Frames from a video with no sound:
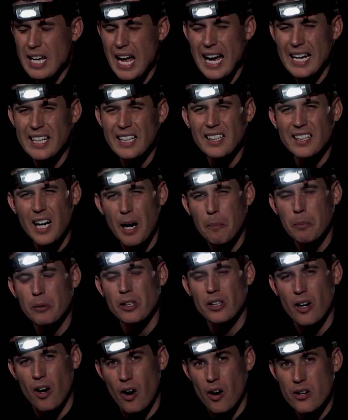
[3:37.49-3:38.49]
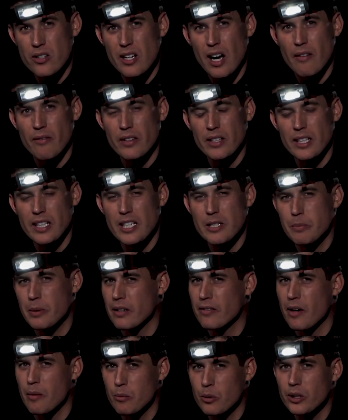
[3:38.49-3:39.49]
I get a couple of cars off of these, but
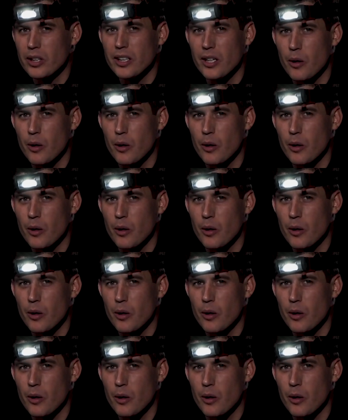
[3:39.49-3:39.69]
if I'm really